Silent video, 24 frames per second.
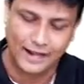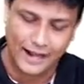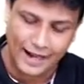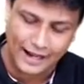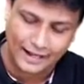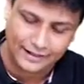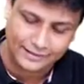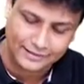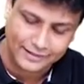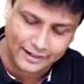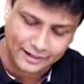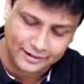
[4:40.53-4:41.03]

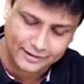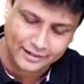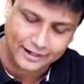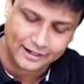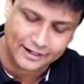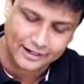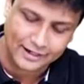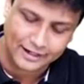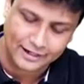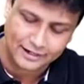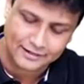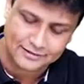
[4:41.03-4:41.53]
And that
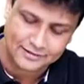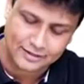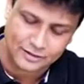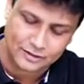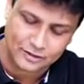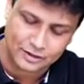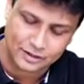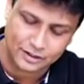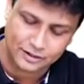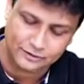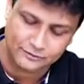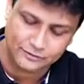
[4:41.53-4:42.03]
canal is
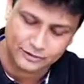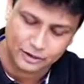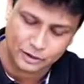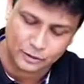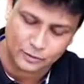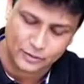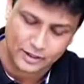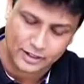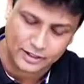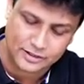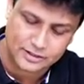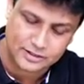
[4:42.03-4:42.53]
actually referred
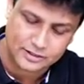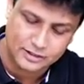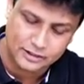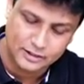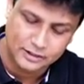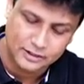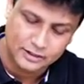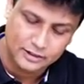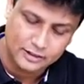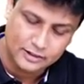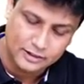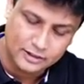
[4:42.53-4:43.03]
to as
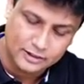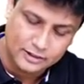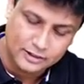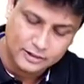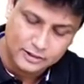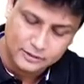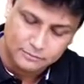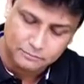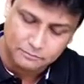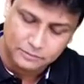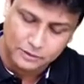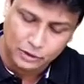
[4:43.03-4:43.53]

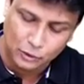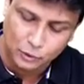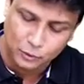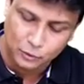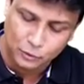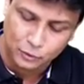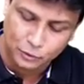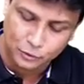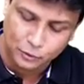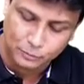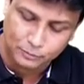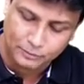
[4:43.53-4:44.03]

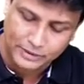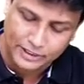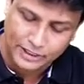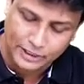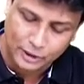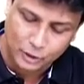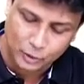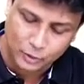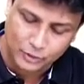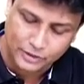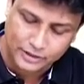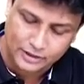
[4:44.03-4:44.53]

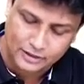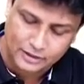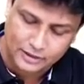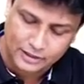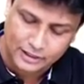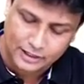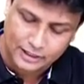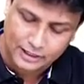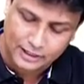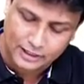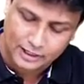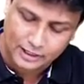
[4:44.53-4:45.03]
pleuroperitoneal
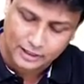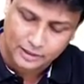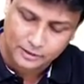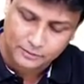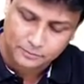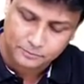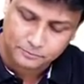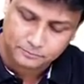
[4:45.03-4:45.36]
canal.